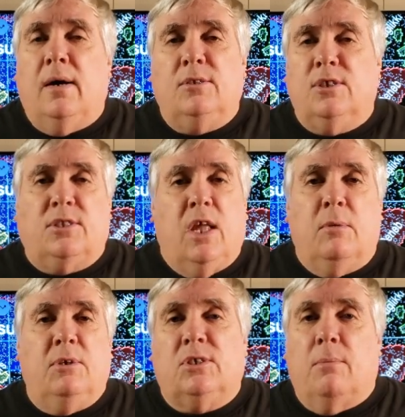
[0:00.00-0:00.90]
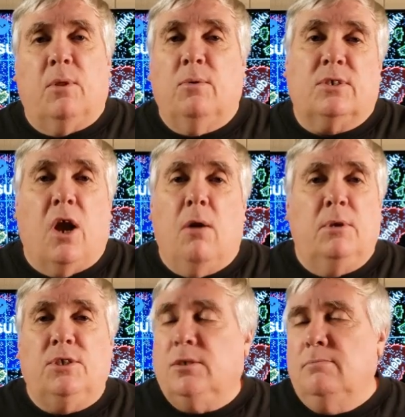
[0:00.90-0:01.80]
Just telling me something was
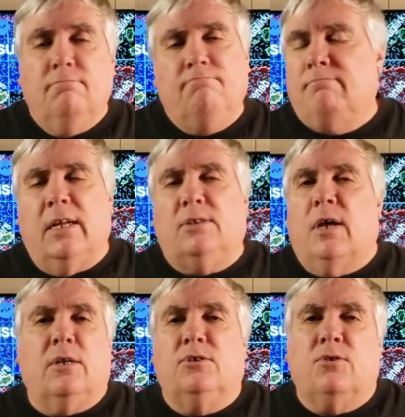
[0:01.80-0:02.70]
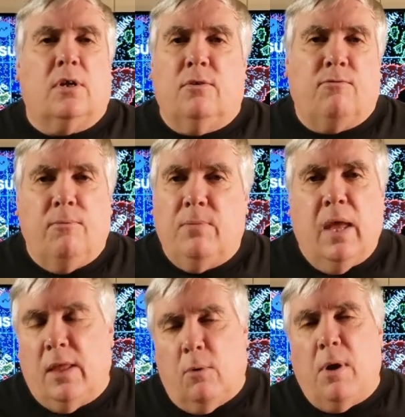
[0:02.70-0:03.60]
garbage, that's not constructive,
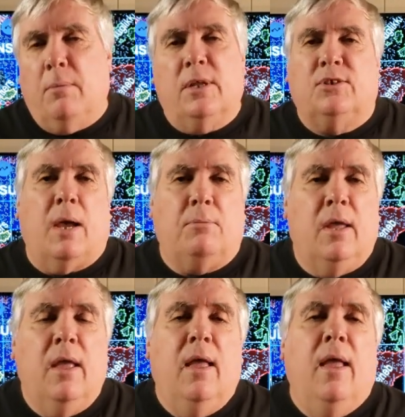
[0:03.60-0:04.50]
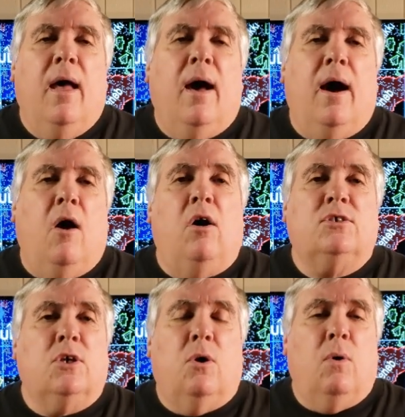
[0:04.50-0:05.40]
and that'll probably get zapped.
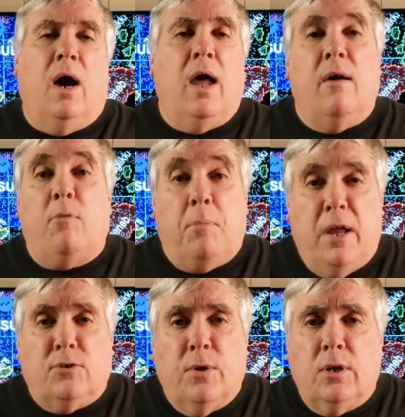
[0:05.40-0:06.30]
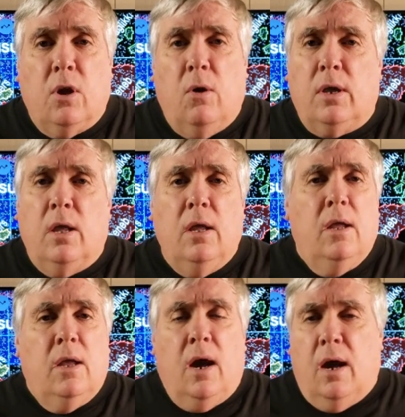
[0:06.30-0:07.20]
Also, I have a Patreon going.
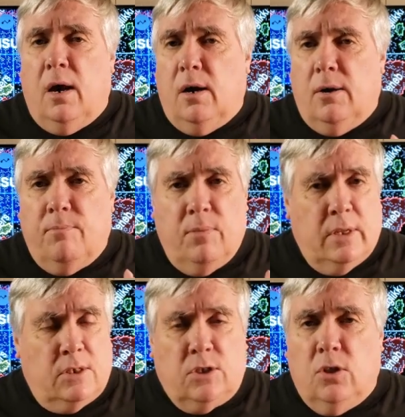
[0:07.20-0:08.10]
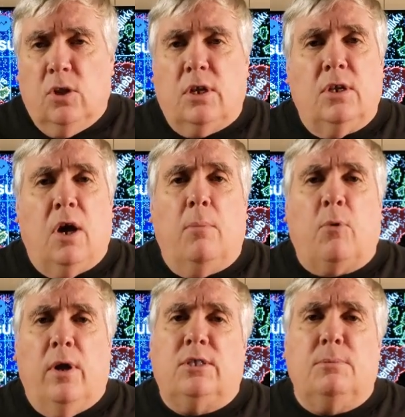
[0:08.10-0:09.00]
Still looking to
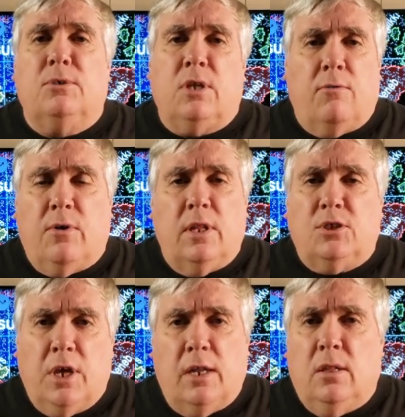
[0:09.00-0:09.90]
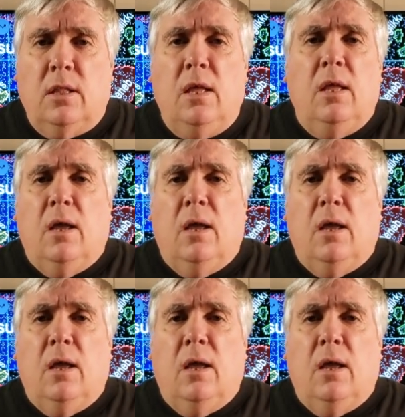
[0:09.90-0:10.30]
upgrade some stuff on the channel.